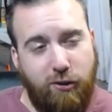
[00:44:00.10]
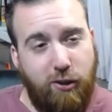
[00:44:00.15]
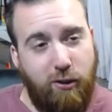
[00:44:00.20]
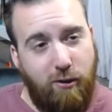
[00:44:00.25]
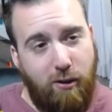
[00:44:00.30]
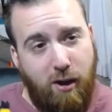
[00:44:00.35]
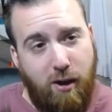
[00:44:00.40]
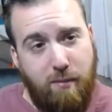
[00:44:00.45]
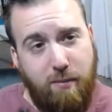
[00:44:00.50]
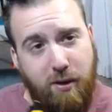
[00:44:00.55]

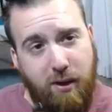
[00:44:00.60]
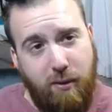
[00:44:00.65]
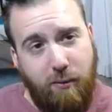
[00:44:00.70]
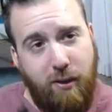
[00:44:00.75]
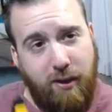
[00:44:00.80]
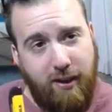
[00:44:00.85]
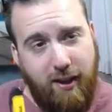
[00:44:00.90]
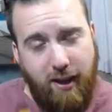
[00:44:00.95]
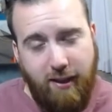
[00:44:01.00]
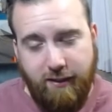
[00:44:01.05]
Aubrey.
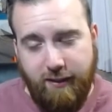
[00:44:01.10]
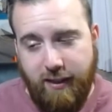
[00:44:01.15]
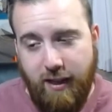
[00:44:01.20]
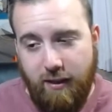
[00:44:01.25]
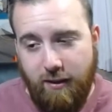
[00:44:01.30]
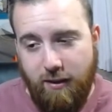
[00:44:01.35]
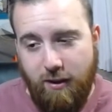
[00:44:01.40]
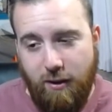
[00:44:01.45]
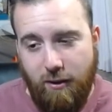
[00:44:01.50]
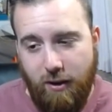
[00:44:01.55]
With that
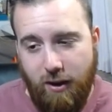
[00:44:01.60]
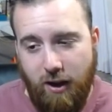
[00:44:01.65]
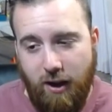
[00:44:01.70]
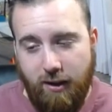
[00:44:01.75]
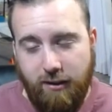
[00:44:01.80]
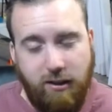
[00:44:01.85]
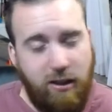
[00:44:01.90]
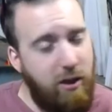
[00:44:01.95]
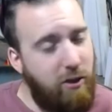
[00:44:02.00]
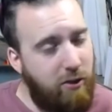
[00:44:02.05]
said, though, uh,
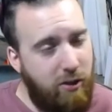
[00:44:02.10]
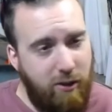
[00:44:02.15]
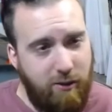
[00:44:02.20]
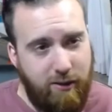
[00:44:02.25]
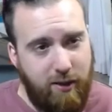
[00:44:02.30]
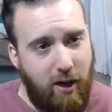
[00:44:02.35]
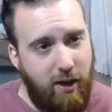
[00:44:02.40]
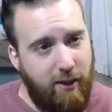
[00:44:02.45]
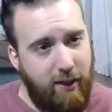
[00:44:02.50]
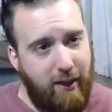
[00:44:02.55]
CO2 is
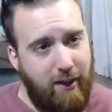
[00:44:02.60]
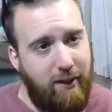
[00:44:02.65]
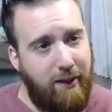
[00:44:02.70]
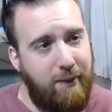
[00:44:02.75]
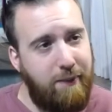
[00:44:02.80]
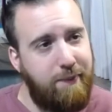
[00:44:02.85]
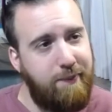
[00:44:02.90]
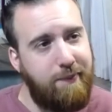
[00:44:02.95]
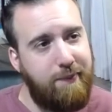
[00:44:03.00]
not needed.